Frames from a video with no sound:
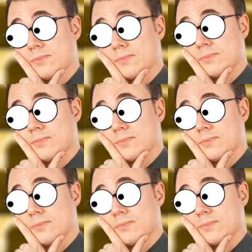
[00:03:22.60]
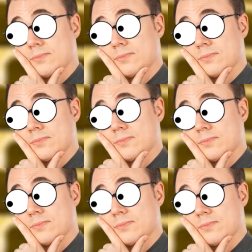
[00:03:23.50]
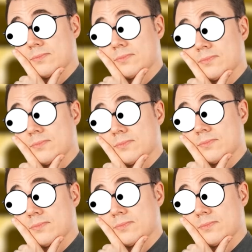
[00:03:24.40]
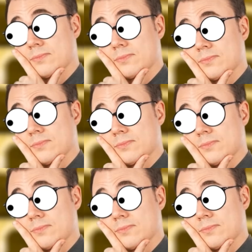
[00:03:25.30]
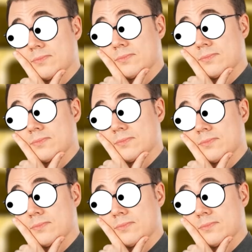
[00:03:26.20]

This person isn't speaking.